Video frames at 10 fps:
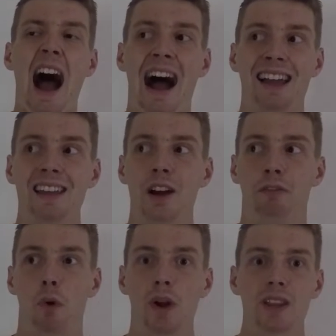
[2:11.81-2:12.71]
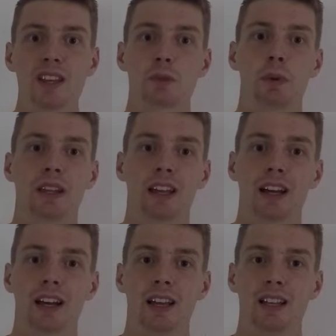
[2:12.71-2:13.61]
I avoid this
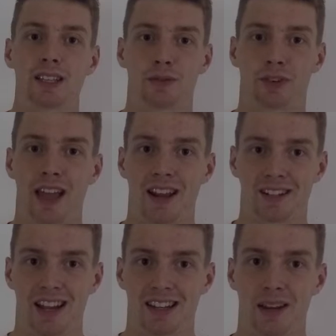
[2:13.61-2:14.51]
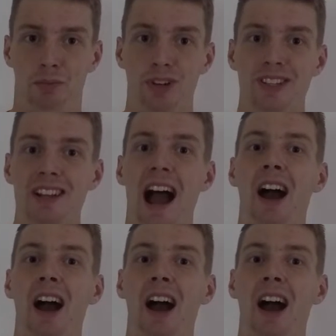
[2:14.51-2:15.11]
because for that exact same reason.